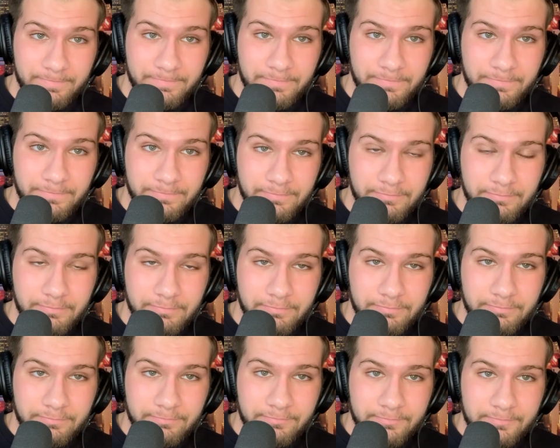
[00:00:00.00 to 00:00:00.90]

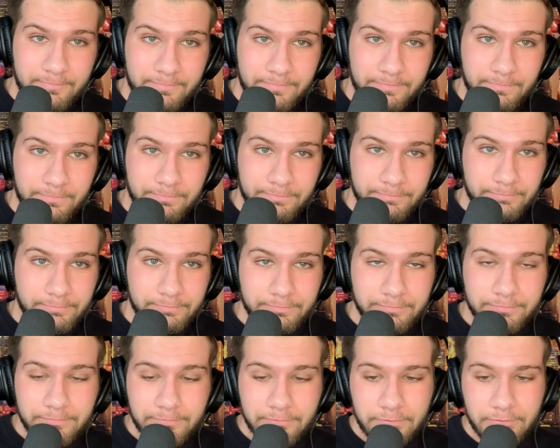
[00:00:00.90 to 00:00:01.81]

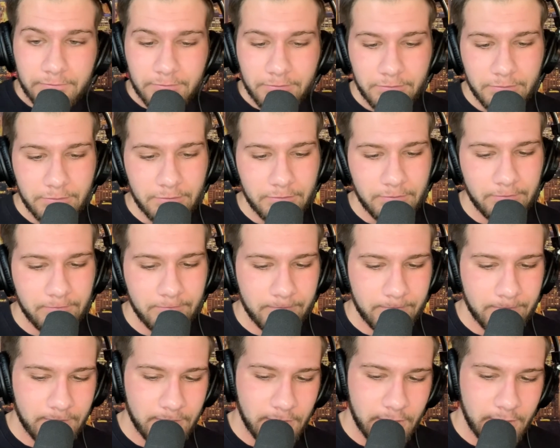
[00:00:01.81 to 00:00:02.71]

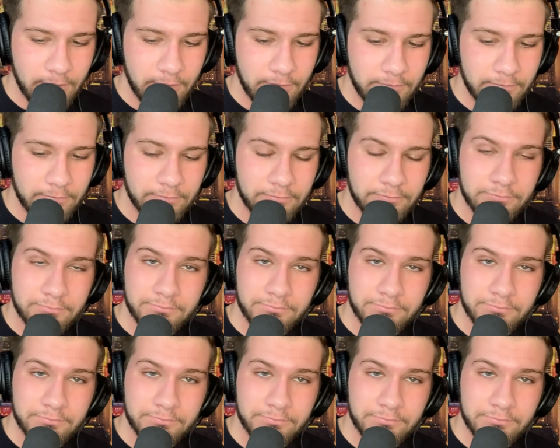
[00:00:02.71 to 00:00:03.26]
(no one is talking)